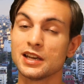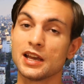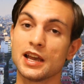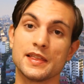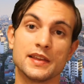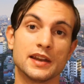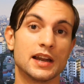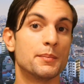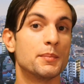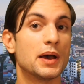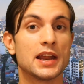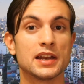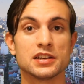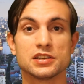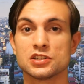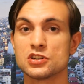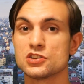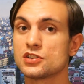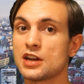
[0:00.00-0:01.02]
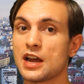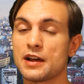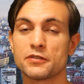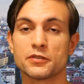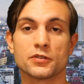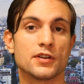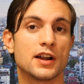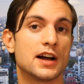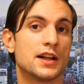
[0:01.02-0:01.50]
And then I managed to
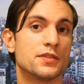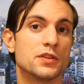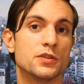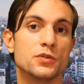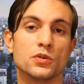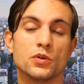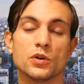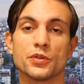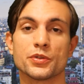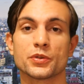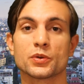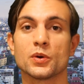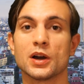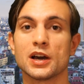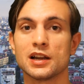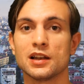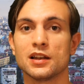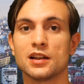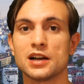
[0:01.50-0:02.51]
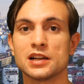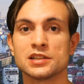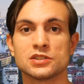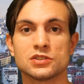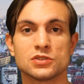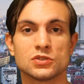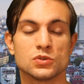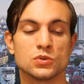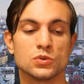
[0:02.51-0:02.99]
travel around the north quite a lot
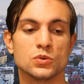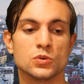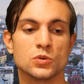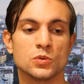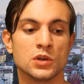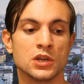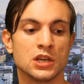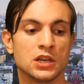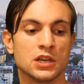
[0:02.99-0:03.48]
to